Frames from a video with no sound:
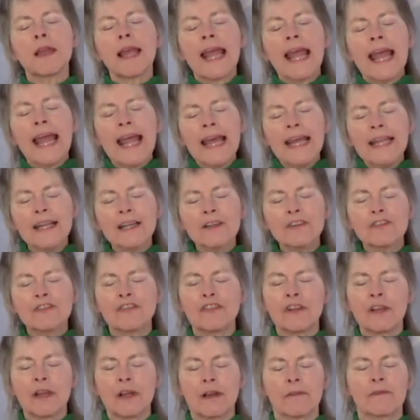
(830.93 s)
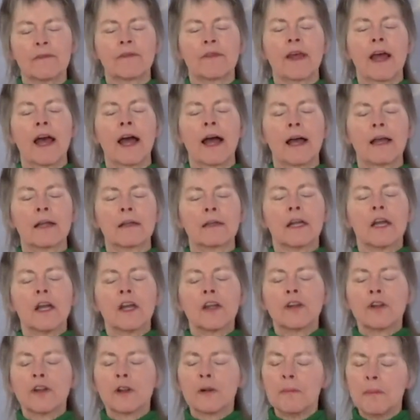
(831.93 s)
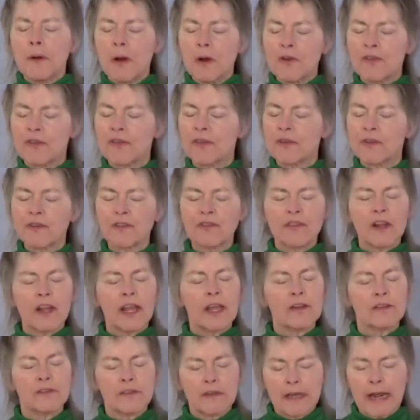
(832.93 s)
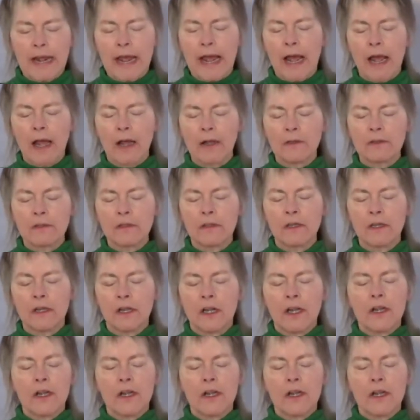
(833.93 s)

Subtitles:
energy of that, your emotional state's down,